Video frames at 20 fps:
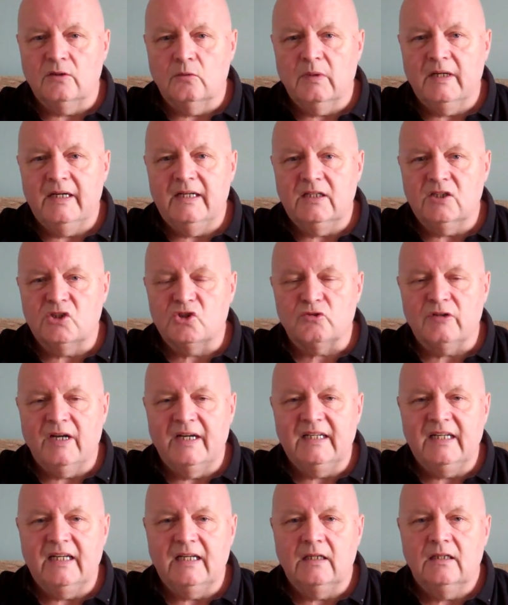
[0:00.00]
awareness
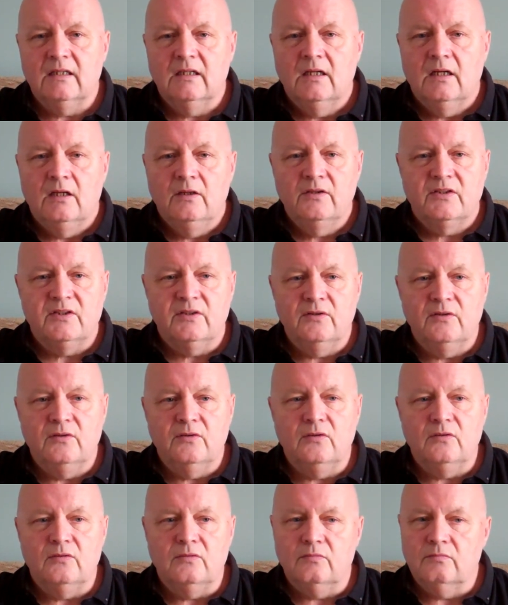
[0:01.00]
training
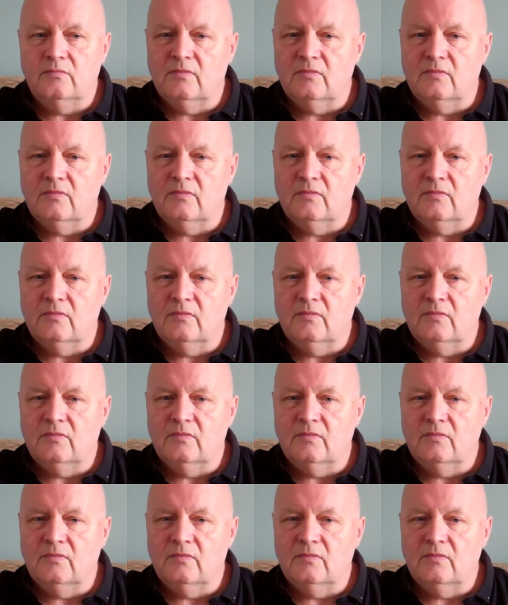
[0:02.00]
to